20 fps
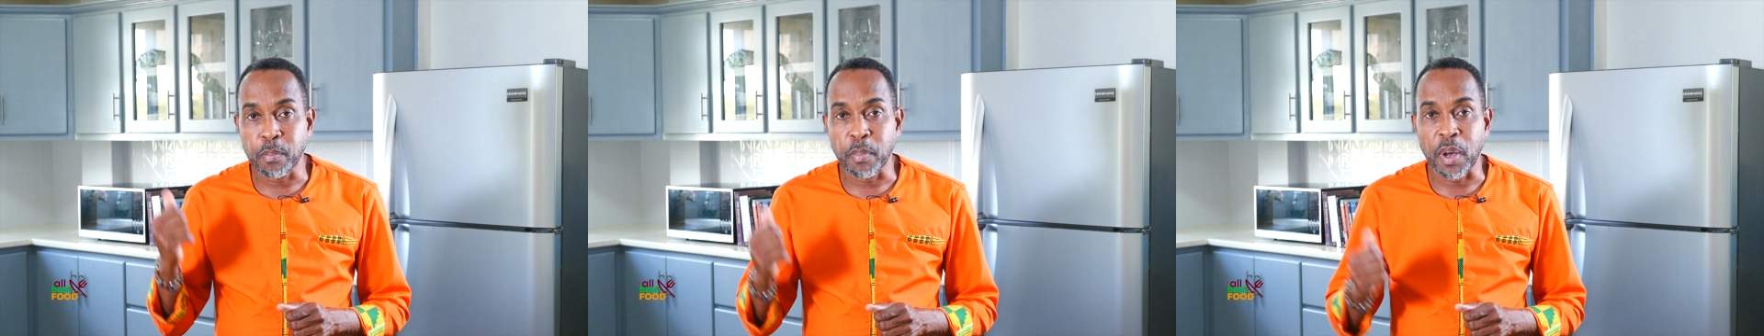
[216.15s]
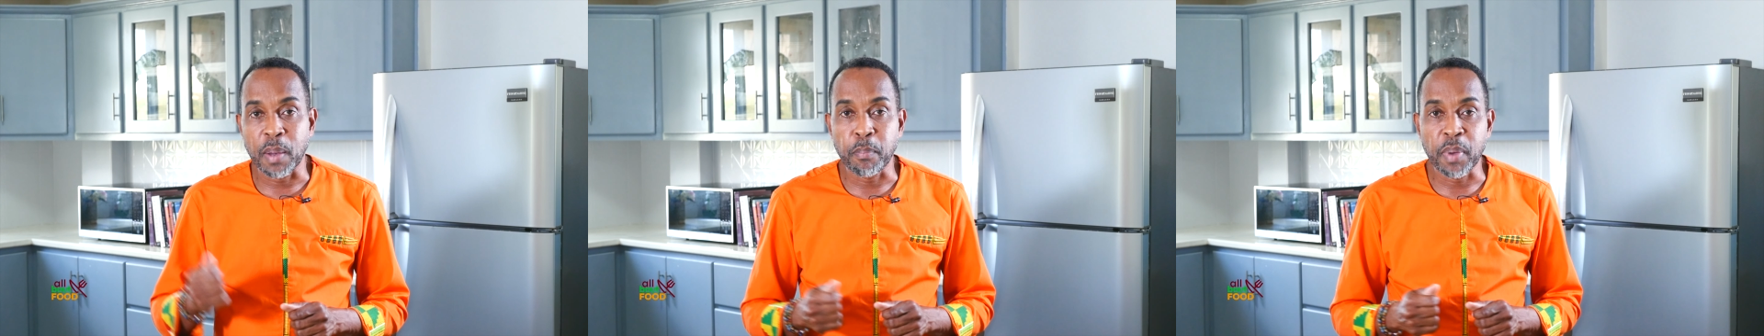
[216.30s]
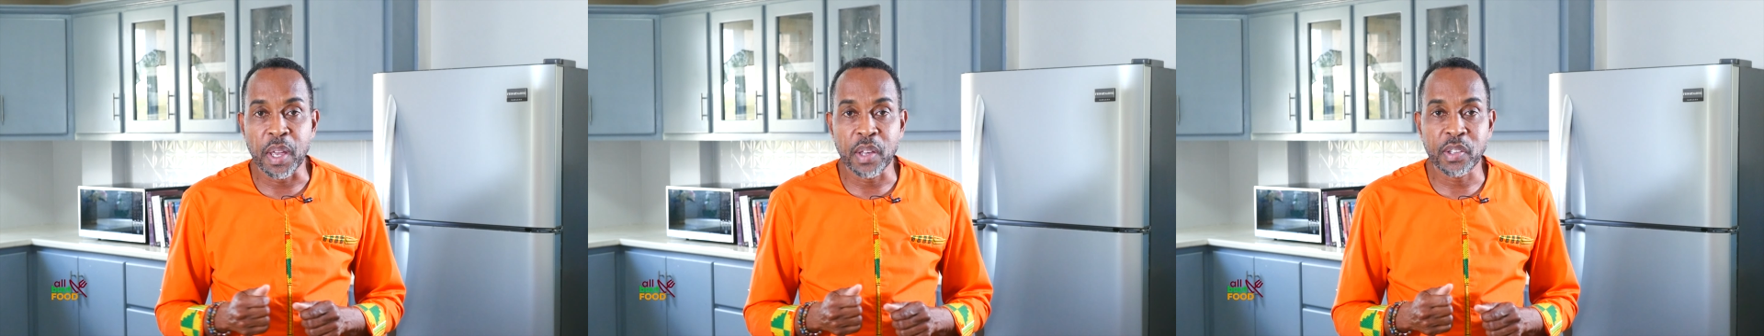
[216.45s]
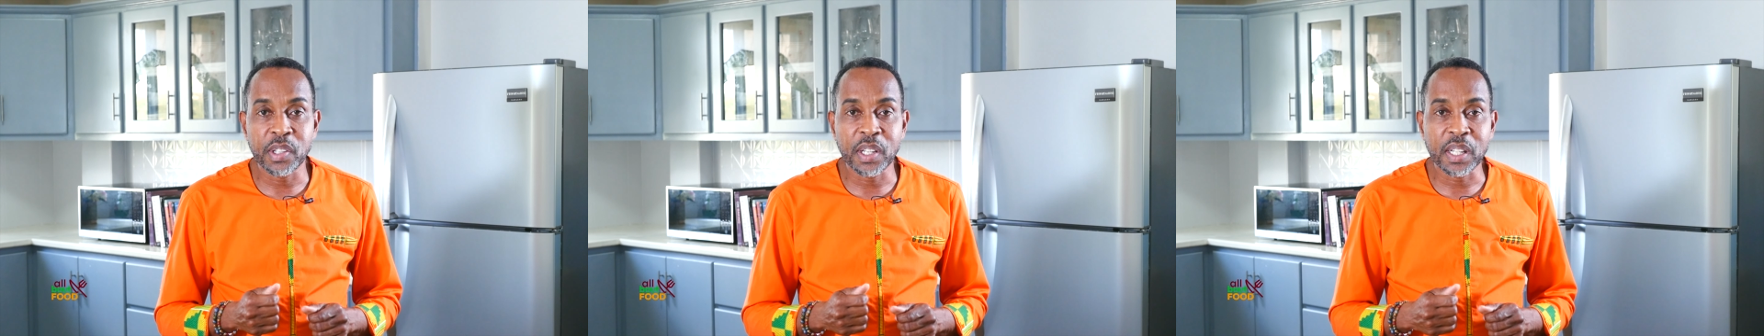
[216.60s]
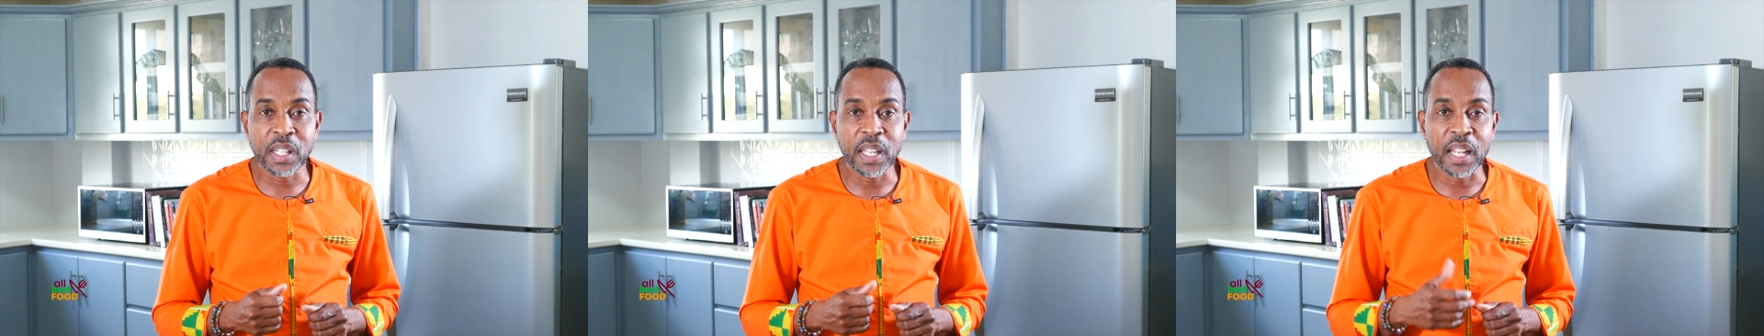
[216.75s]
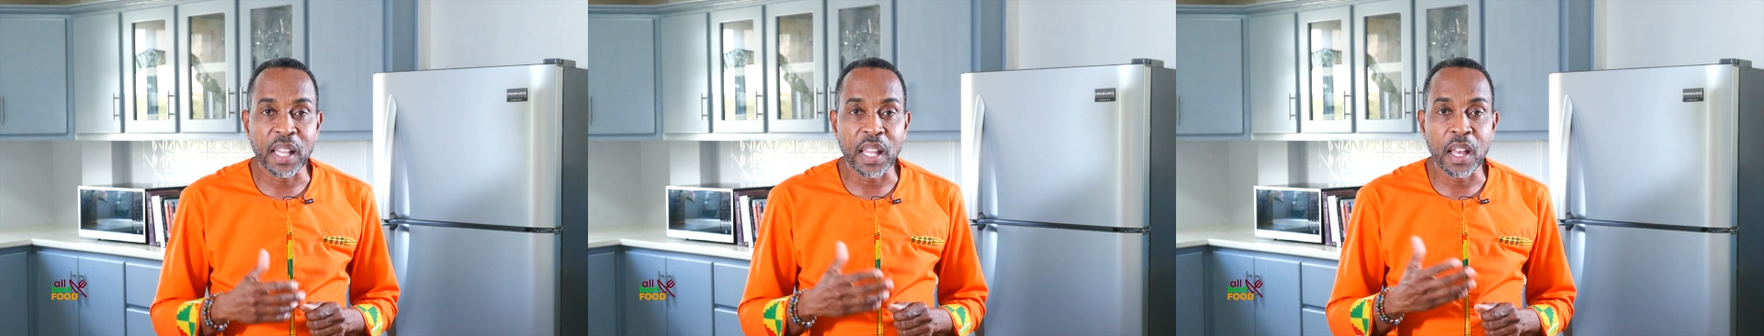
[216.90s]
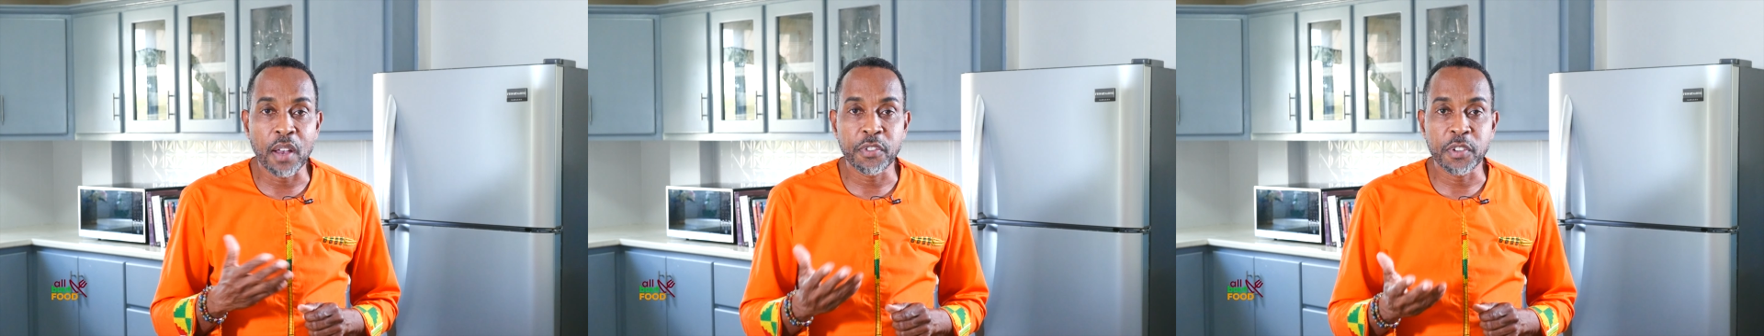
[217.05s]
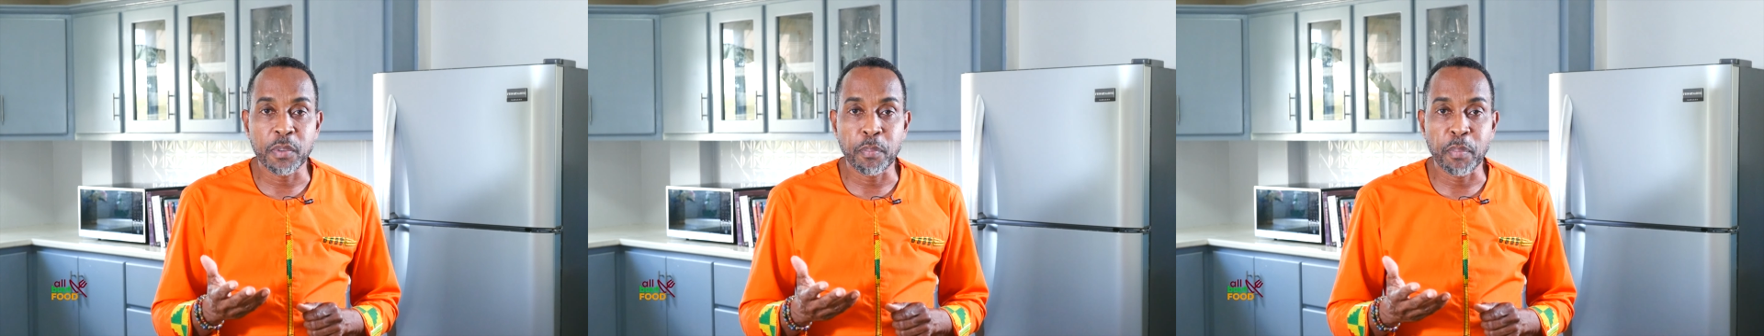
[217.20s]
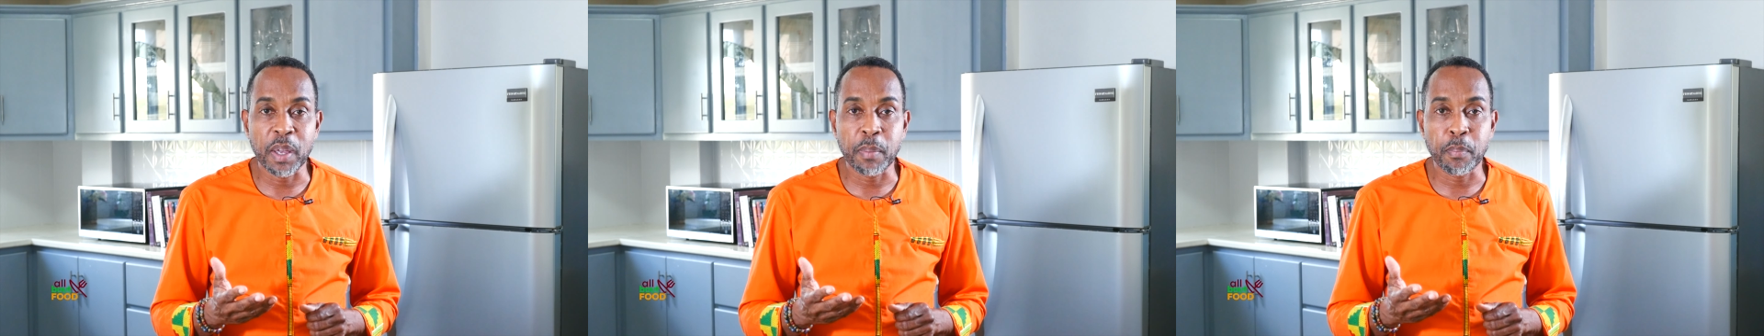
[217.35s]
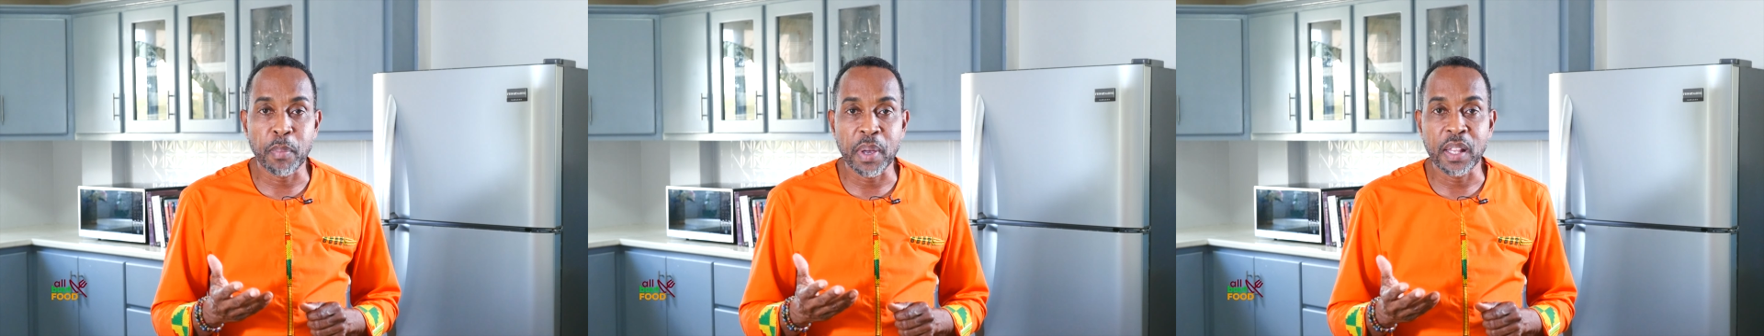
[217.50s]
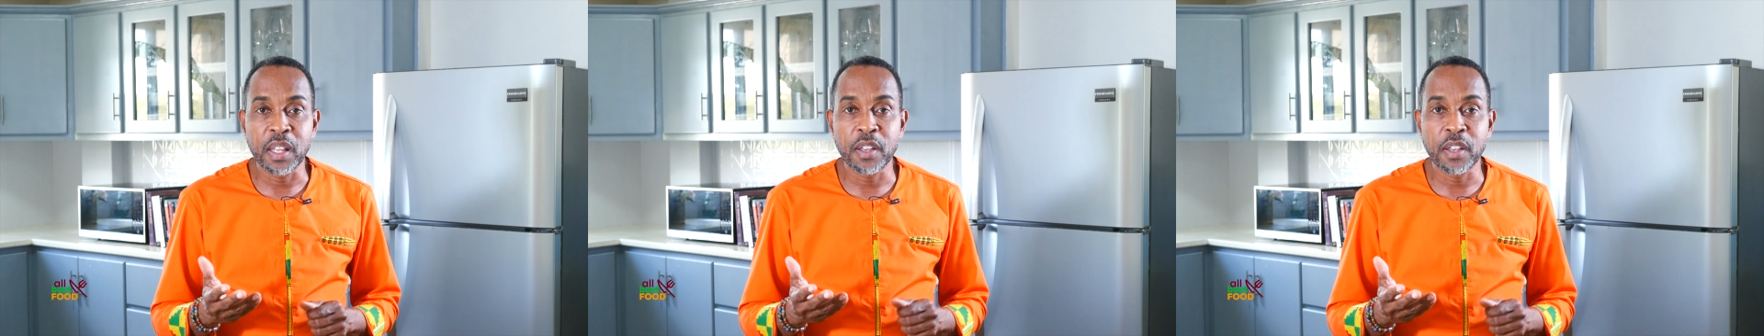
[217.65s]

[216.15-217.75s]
but basically I love to pick bay